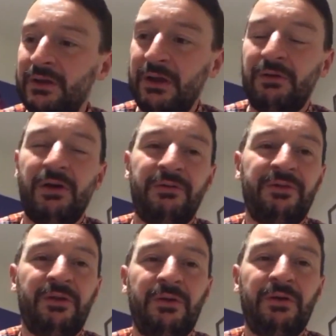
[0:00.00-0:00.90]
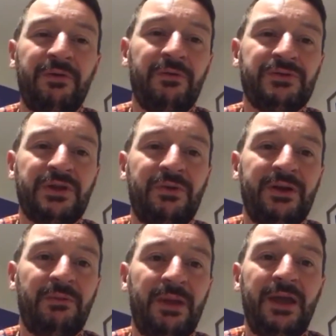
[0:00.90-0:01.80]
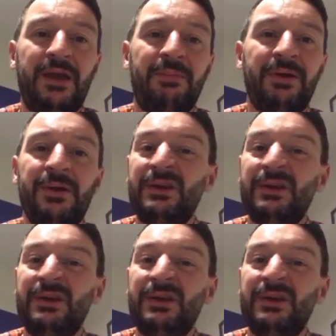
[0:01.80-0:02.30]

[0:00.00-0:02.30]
I've got a few hundred quid on the hip.